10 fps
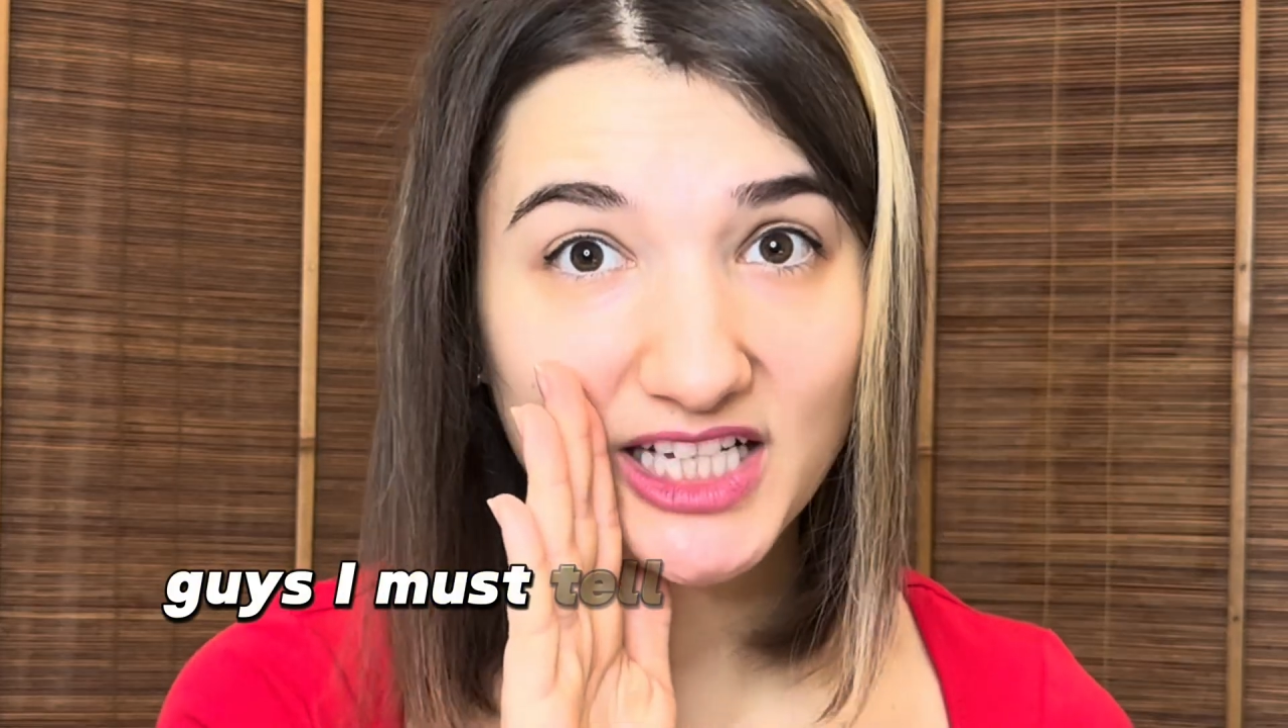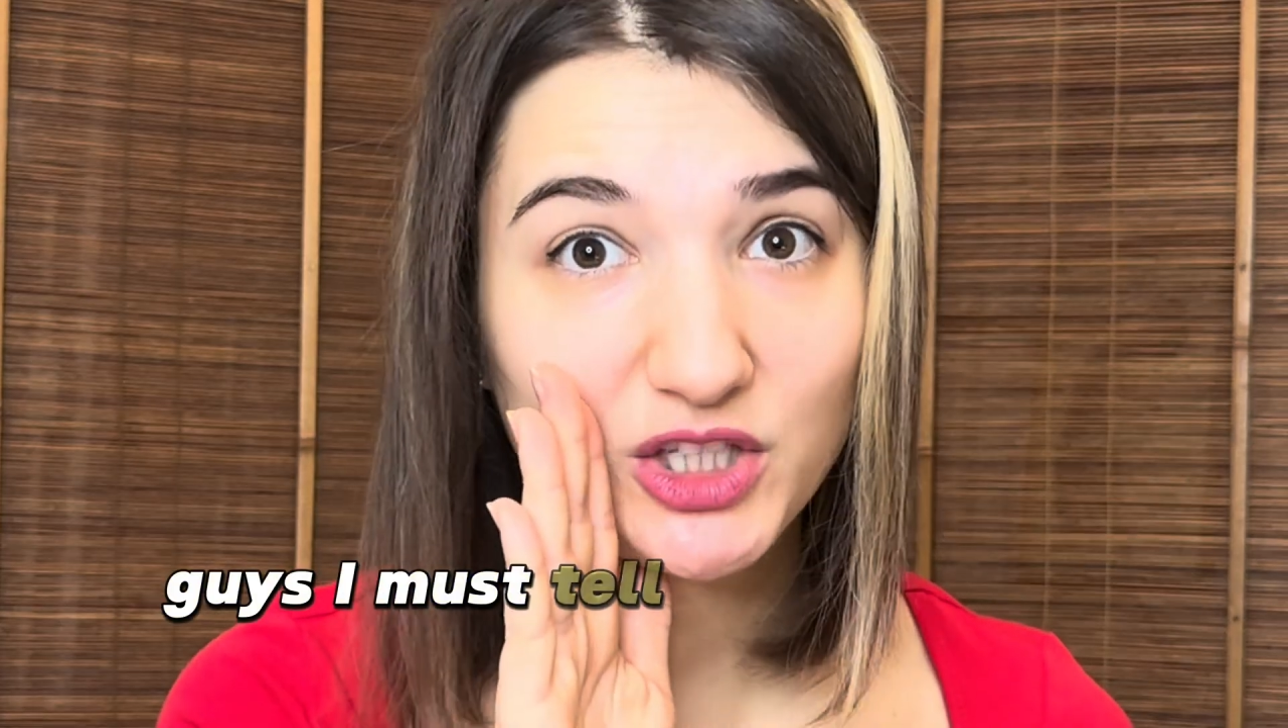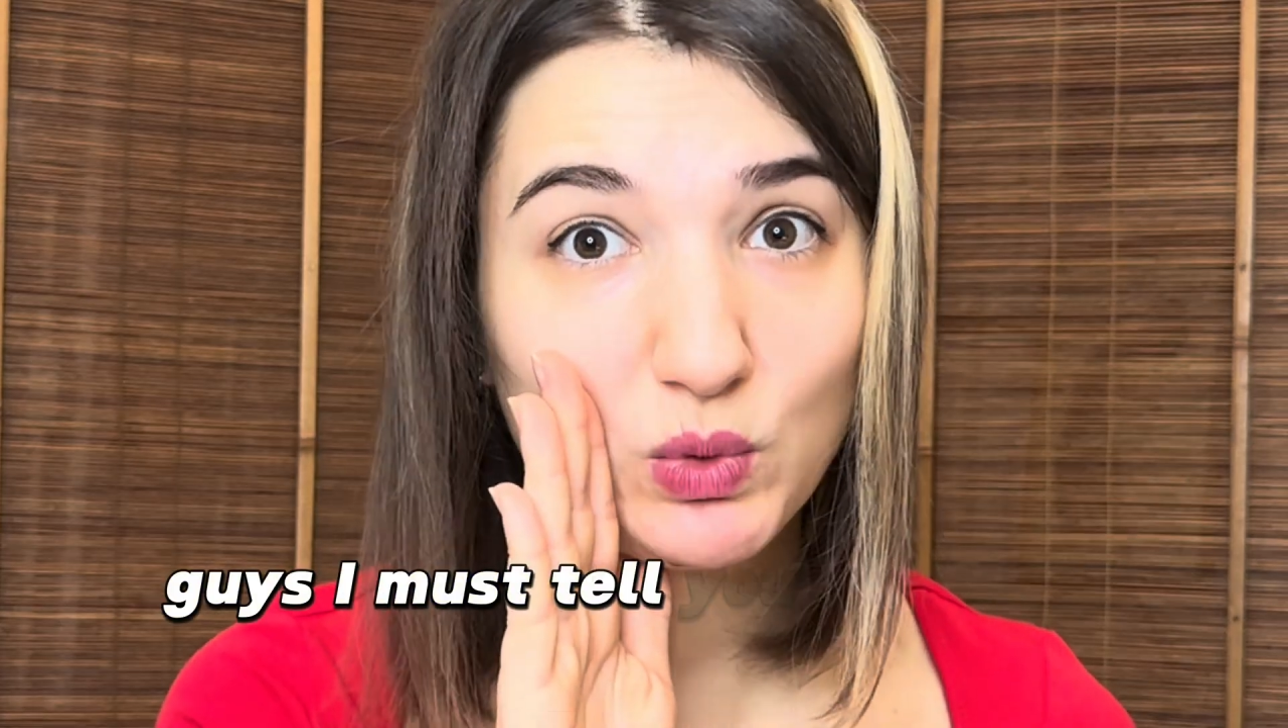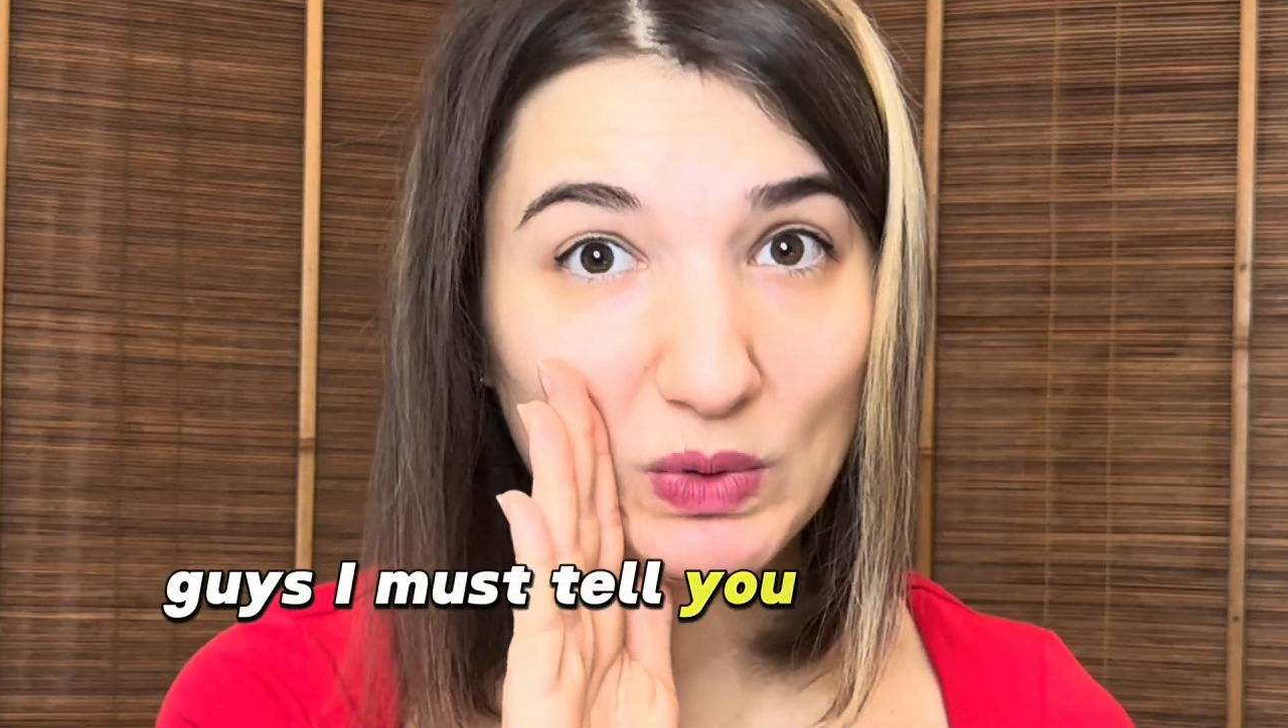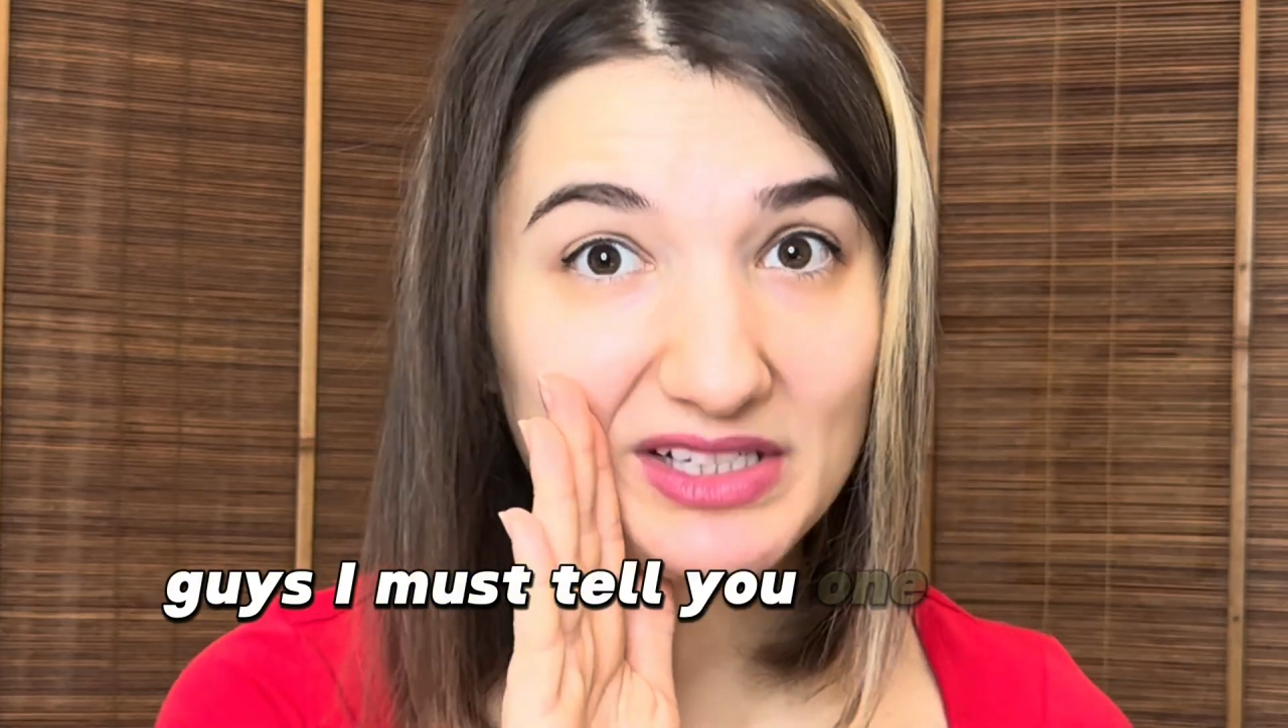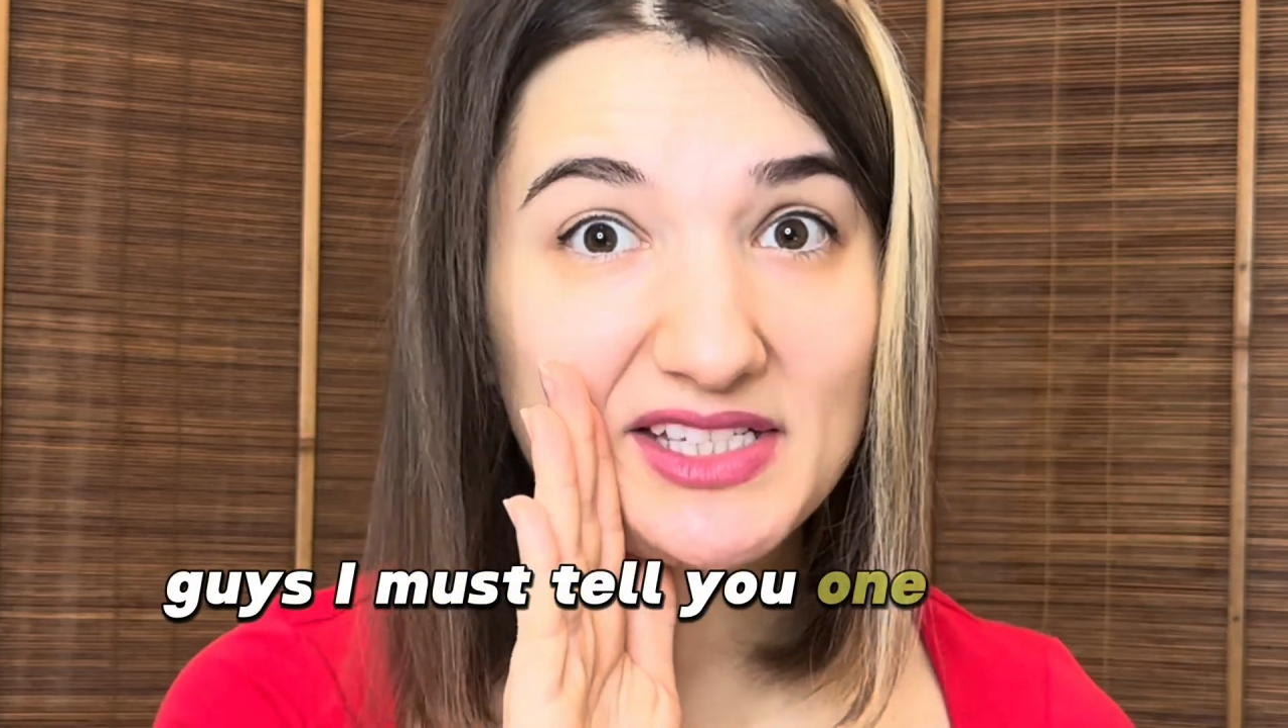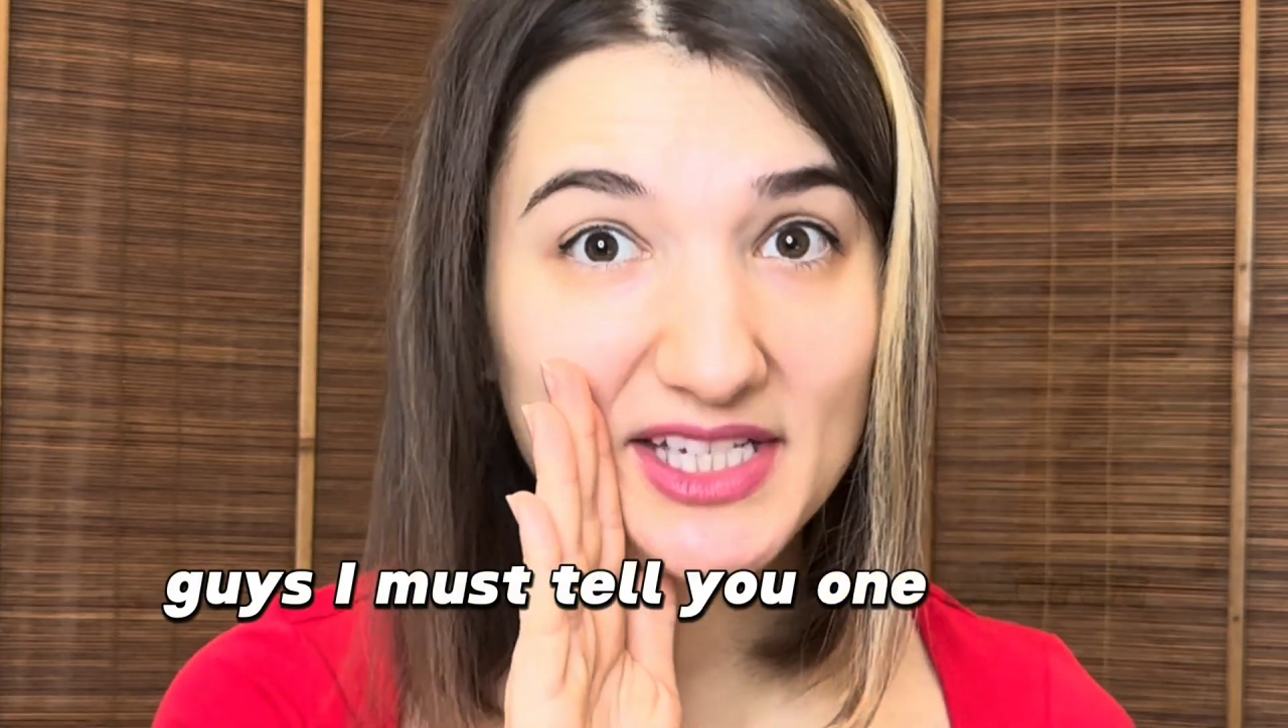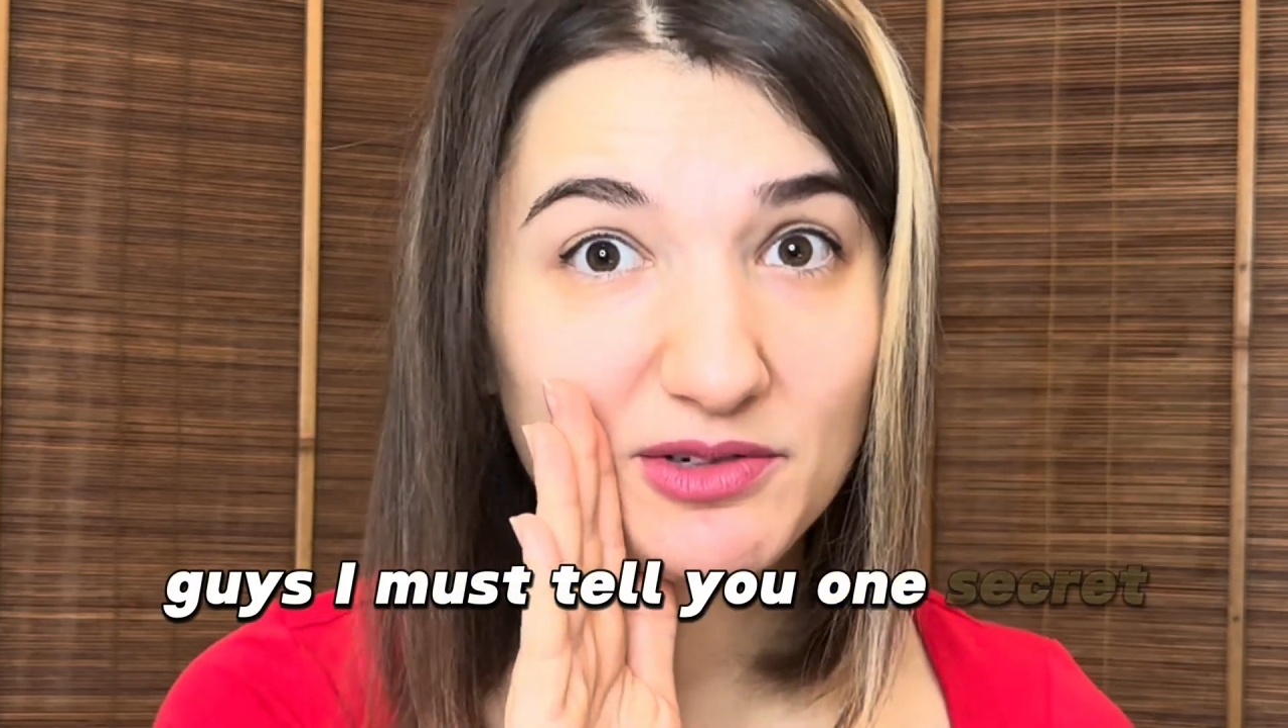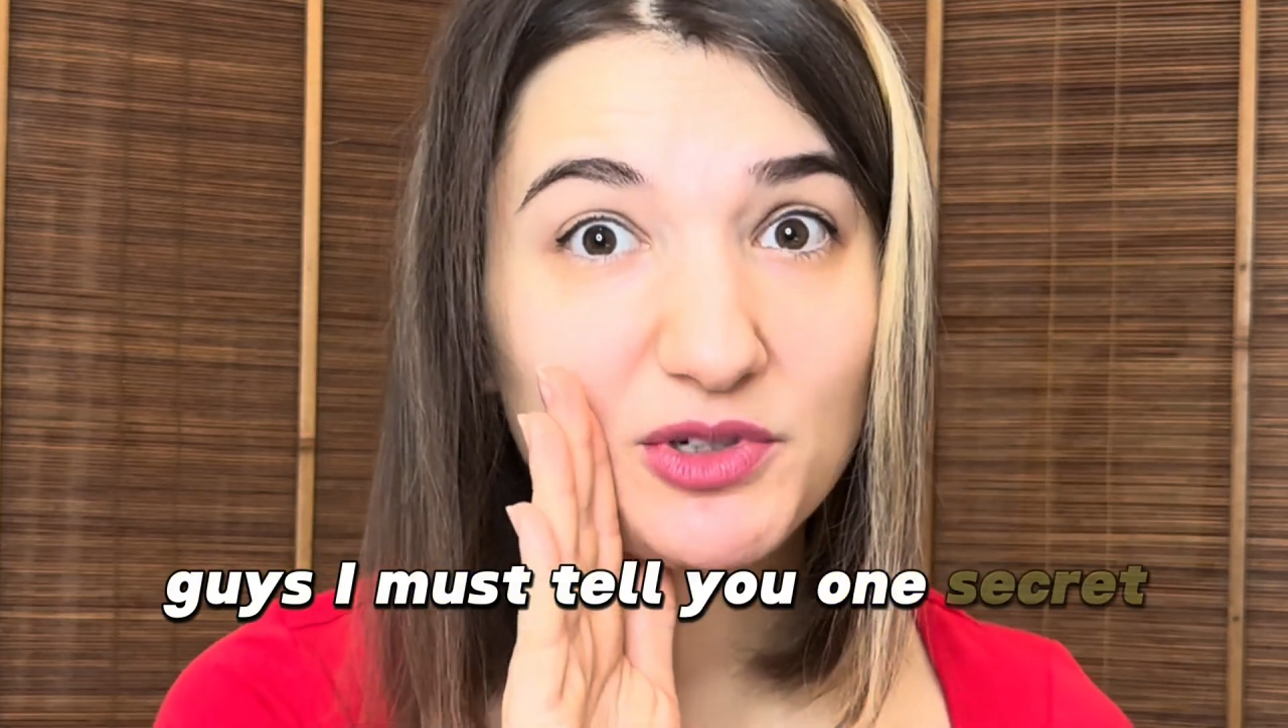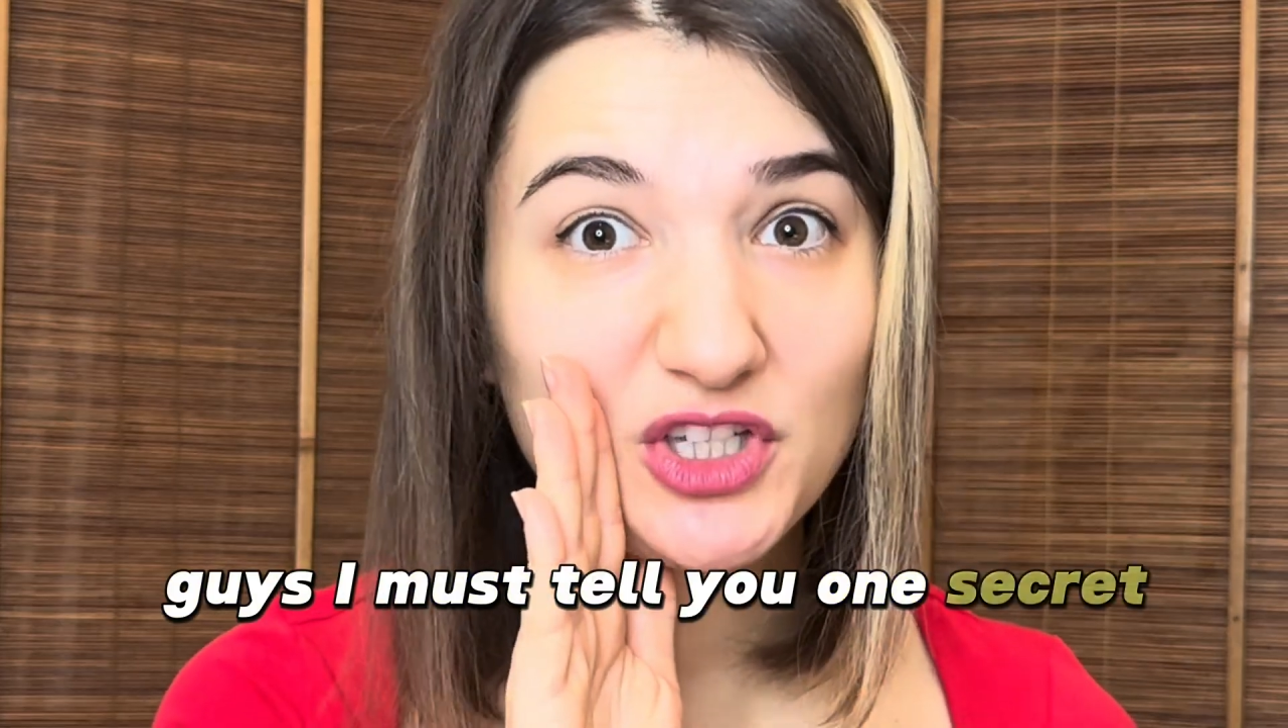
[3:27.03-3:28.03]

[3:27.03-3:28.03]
you one secret